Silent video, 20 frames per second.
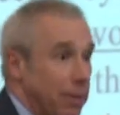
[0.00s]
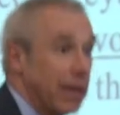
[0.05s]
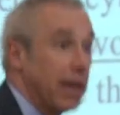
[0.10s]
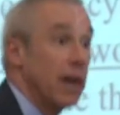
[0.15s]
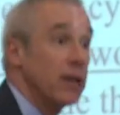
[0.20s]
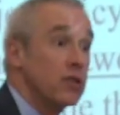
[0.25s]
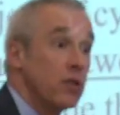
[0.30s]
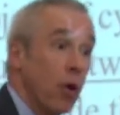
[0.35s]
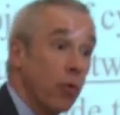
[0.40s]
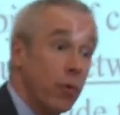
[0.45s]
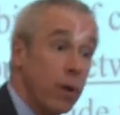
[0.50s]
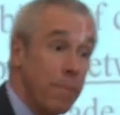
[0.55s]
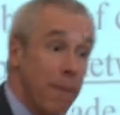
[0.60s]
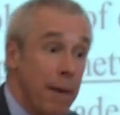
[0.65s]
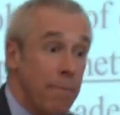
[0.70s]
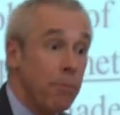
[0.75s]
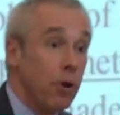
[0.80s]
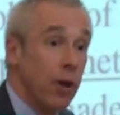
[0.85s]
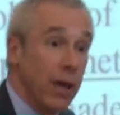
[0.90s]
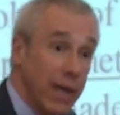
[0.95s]
Because
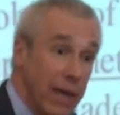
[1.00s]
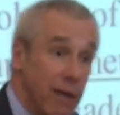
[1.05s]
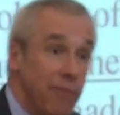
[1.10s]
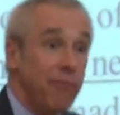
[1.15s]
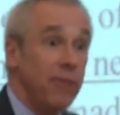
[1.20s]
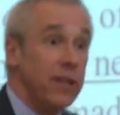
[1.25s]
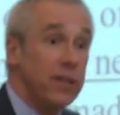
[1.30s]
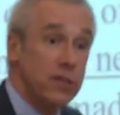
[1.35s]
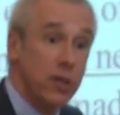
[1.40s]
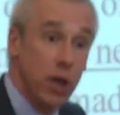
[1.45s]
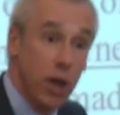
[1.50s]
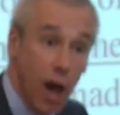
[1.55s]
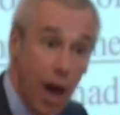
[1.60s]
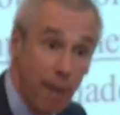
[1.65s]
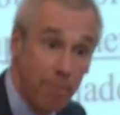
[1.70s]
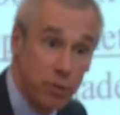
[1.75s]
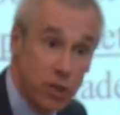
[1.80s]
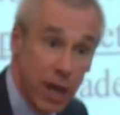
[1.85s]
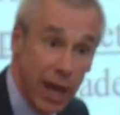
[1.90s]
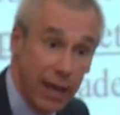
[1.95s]
remember, if it's an
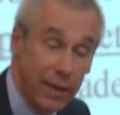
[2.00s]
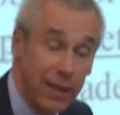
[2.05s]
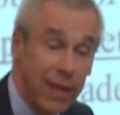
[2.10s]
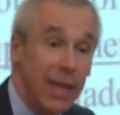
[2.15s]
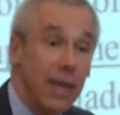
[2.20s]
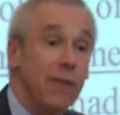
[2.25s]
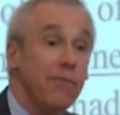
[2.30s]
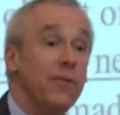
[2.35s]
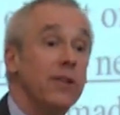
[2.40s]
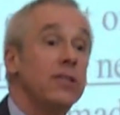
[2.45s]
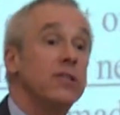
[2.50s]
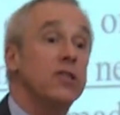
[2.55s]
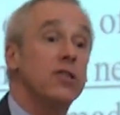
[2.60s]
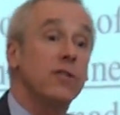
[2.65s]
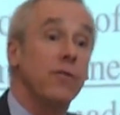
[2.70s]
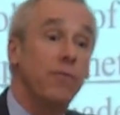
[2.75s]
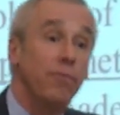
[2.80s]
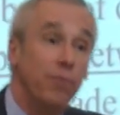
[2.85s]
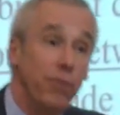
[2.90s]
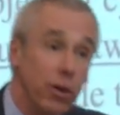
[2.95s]
object, and if it's
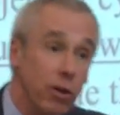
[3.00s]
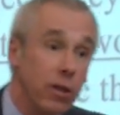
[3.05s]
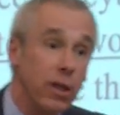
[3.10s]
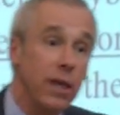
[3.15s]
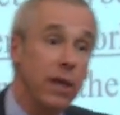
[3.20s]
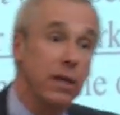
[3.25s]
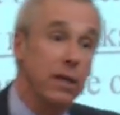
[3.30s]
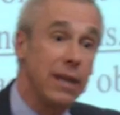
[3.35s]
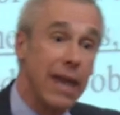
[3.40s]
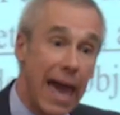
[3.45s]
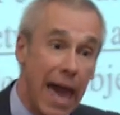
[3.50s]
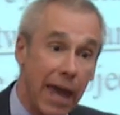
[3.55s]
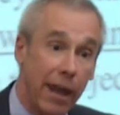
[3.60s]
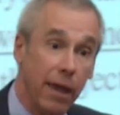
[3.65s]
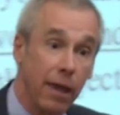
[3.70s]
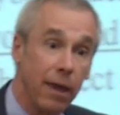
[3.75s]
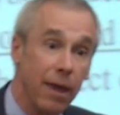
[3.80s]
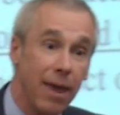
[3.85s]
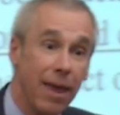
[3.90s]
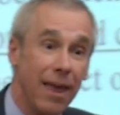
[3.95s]
civilian
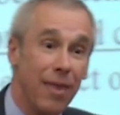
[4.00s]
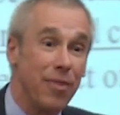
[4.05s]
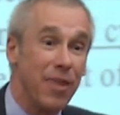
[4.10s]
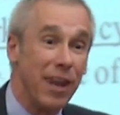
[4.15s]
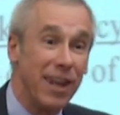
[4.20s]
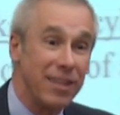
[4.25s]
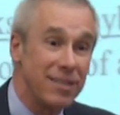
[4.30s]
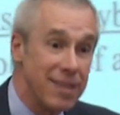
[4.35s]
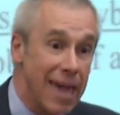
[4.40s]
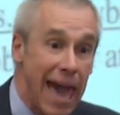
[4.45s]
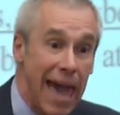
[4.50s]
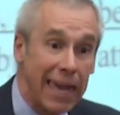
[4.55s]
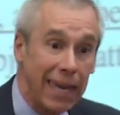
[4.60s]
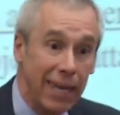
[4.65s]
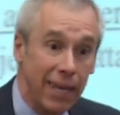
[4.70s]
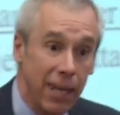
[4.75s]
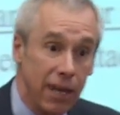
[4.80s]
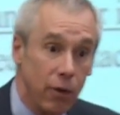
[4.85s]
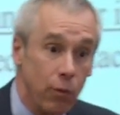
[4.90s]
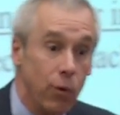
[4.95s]
data, then
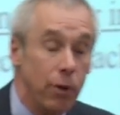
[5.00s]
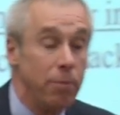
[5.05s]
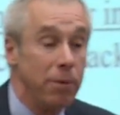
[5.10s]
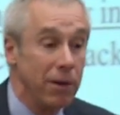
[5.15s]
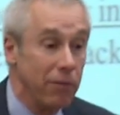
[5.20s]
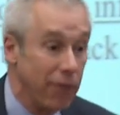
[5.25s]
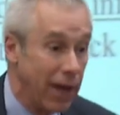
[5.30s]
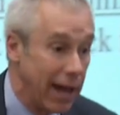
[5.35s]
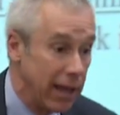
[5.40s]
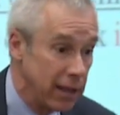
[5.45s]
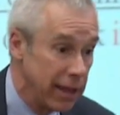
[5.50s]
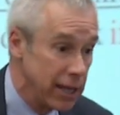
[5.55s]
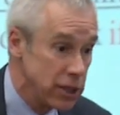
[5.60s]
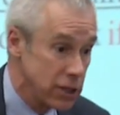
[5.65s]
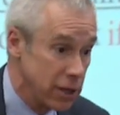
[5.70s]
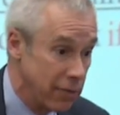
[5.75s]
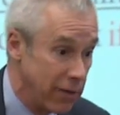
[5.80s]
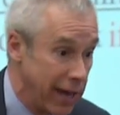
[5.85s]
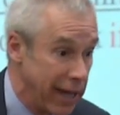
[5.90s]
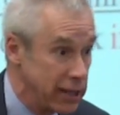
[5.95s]
attacking it would be a
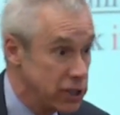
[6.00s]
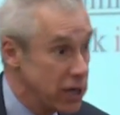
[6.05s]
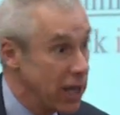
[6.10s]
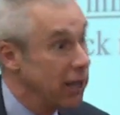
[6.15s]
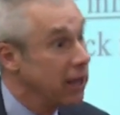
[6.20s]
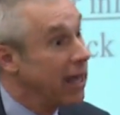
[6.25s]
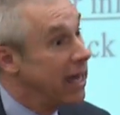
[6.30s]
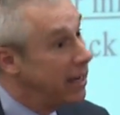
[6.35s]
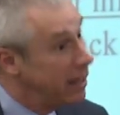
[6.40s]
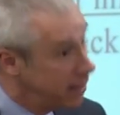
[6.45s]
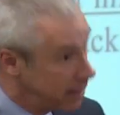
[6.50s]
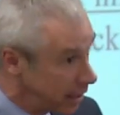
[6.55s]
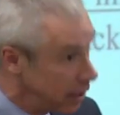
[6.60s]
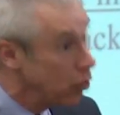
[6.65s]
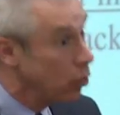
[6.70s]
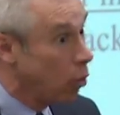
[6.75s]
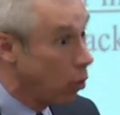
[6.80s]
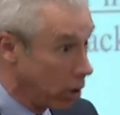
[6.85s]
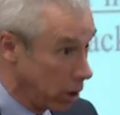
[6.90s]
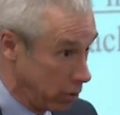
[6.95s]
violation of IHL and indeed
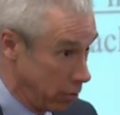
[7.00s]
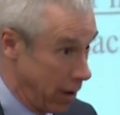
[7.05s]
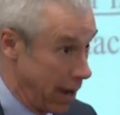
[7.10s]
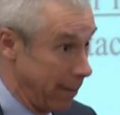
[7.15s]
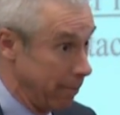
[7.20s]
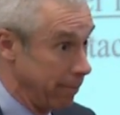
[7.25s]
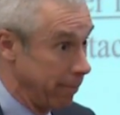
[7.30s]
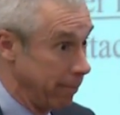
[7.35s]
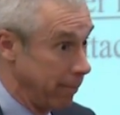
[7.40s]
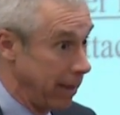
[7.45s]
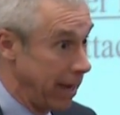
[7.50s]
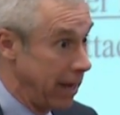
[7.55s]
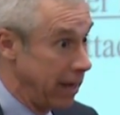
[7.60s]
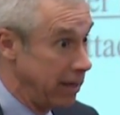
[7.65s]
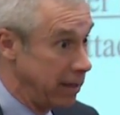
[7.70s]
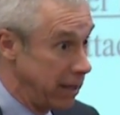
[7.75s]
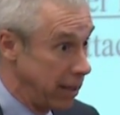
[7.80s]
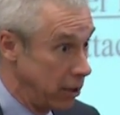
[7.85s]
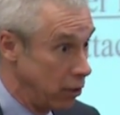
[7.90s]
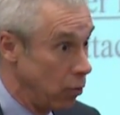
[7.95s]
a war crime. And
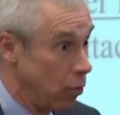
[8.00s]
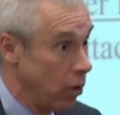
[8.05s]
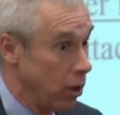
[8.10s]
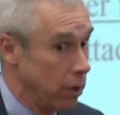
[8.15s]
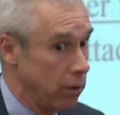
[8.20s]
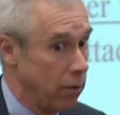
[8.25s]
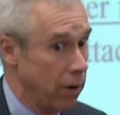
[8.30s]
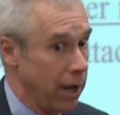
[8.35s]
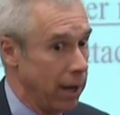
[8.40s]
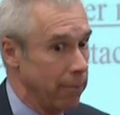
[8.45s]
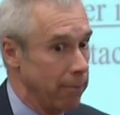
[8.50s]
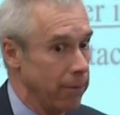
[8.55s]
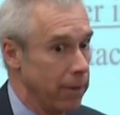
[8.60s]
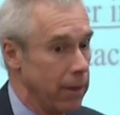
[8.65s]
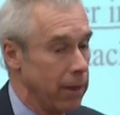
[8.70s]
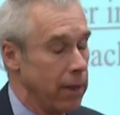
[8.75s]
indeed a war crime.